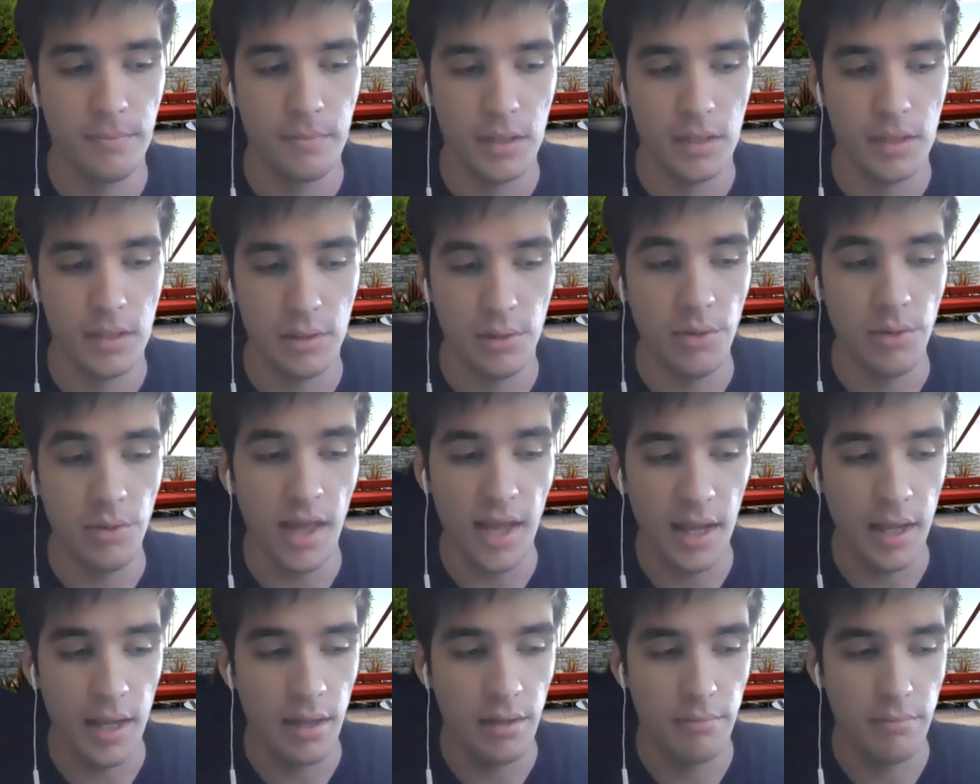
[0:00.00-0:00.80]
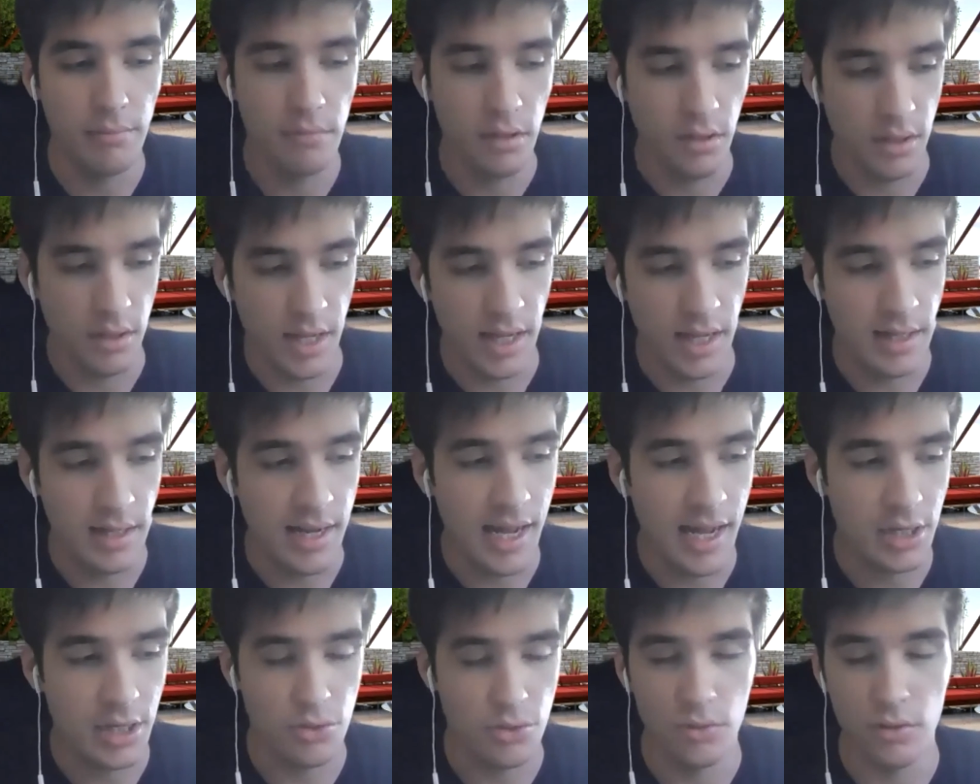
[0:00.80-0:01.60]
so they
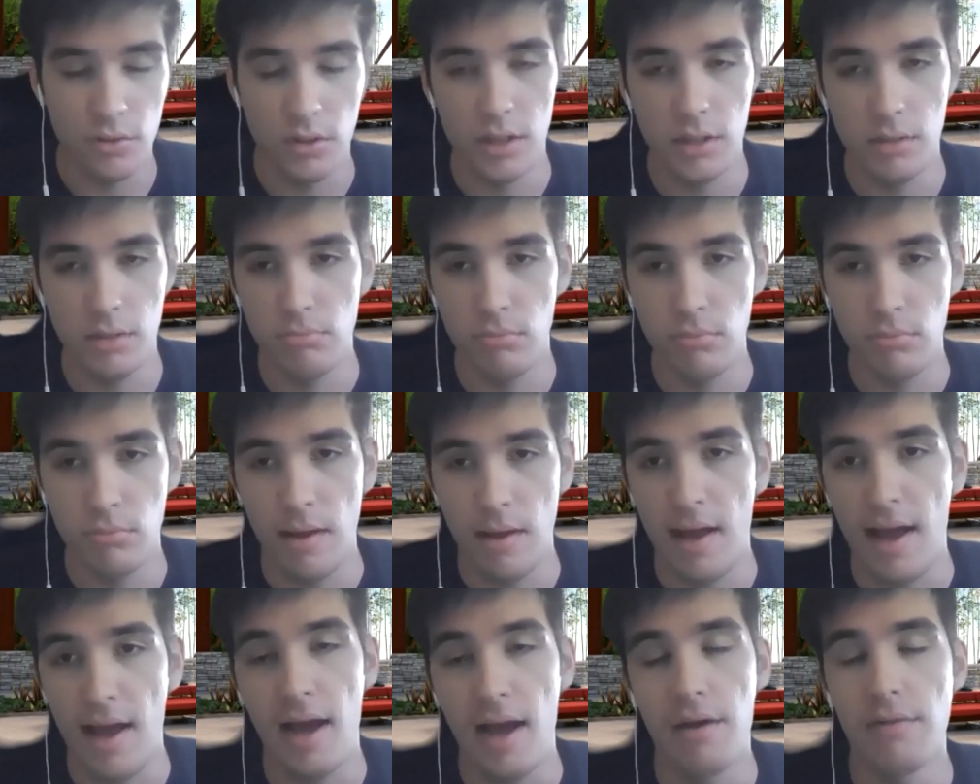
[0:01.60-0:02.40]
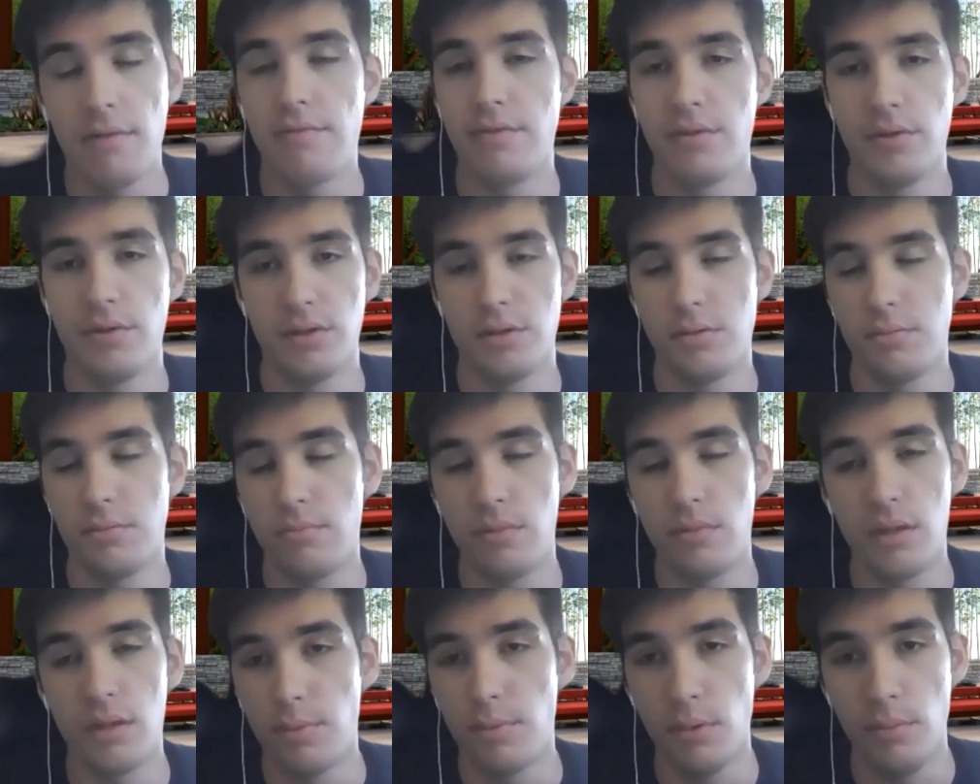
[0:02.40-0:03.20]
naturally have
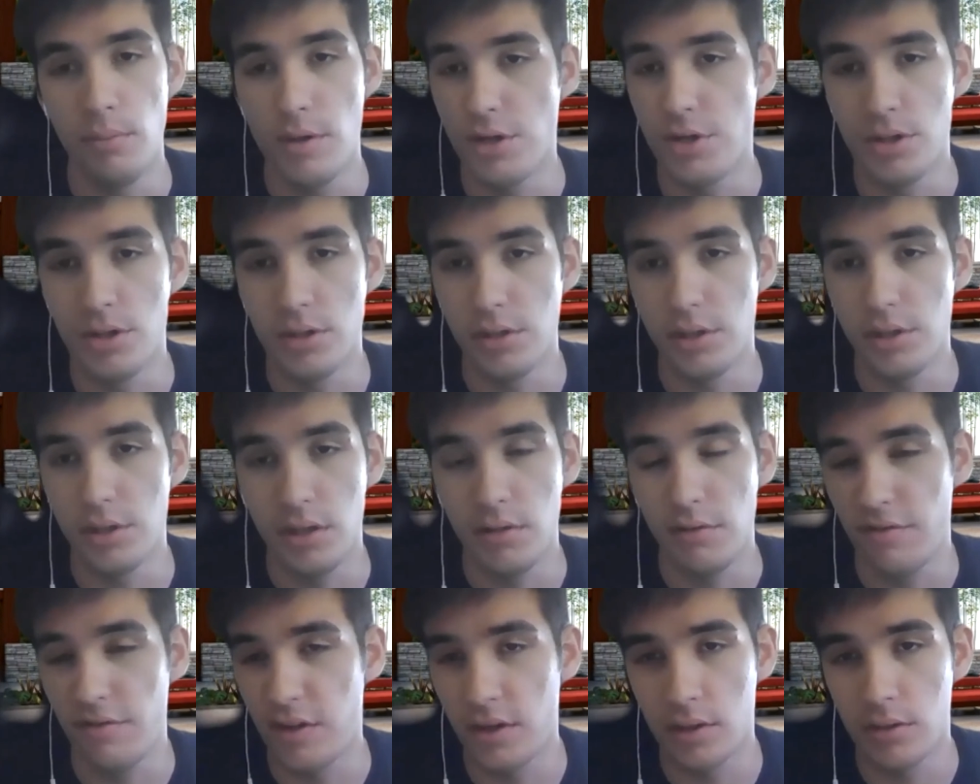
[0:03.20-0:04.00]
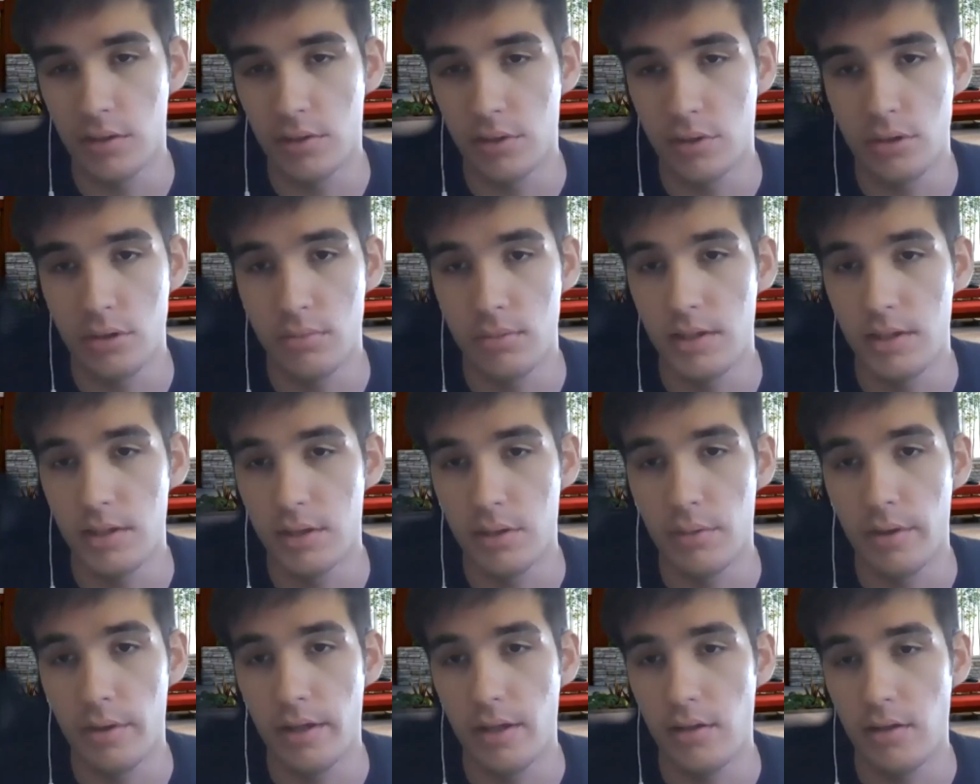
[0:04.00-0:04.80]
the permission to configure the kubelet
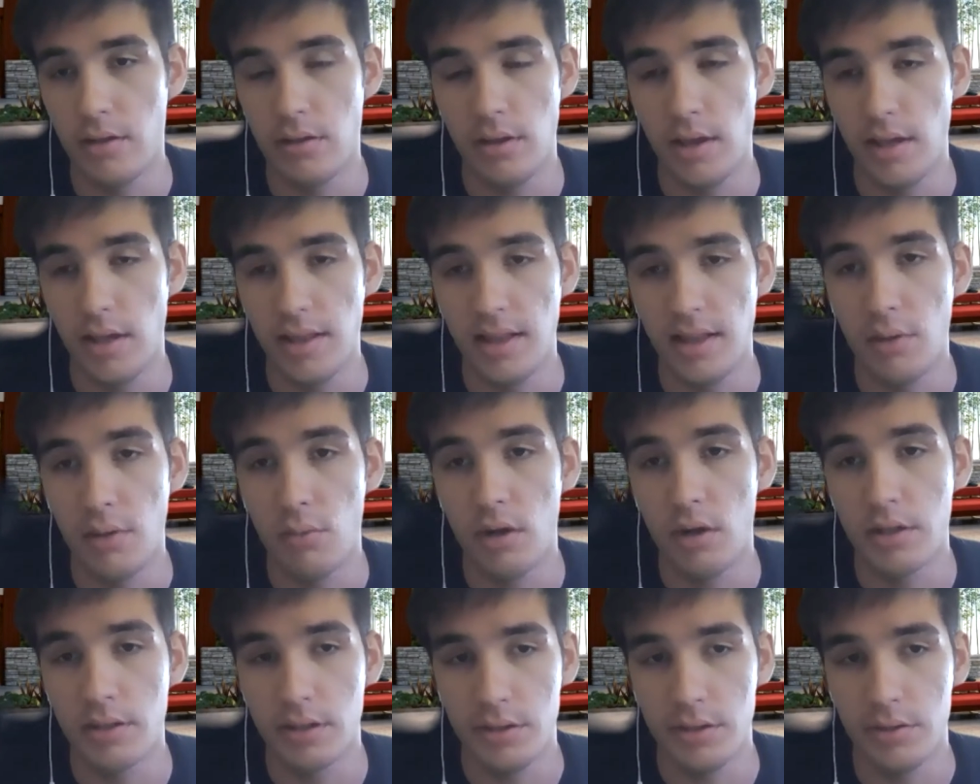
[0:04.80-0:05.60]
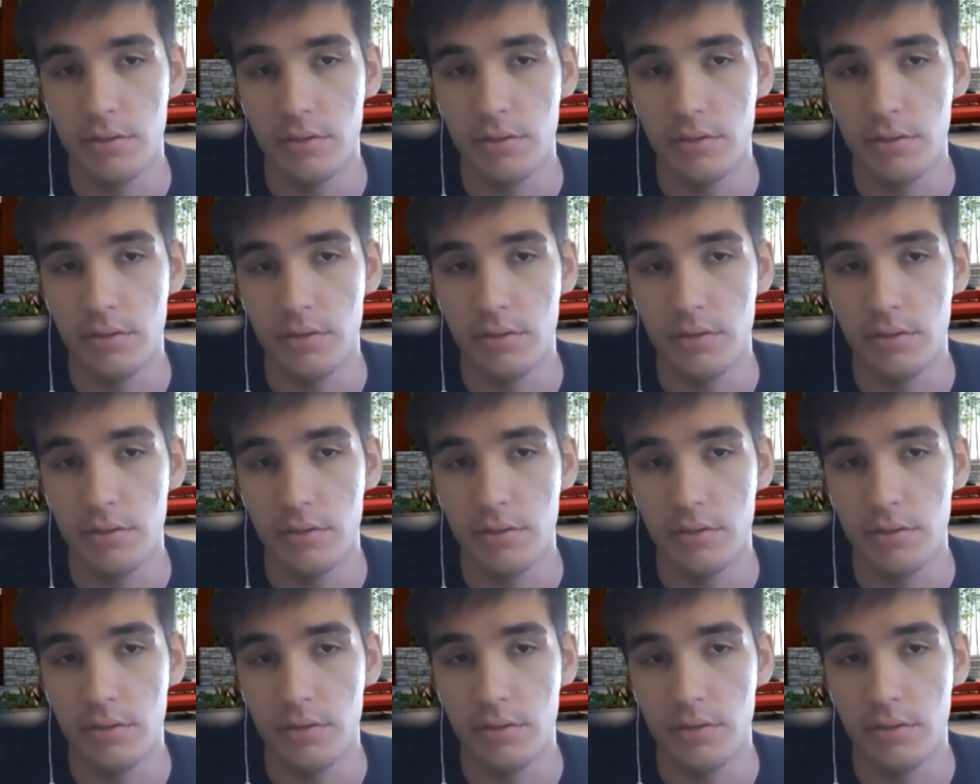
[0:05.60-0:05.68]
the way that they want to.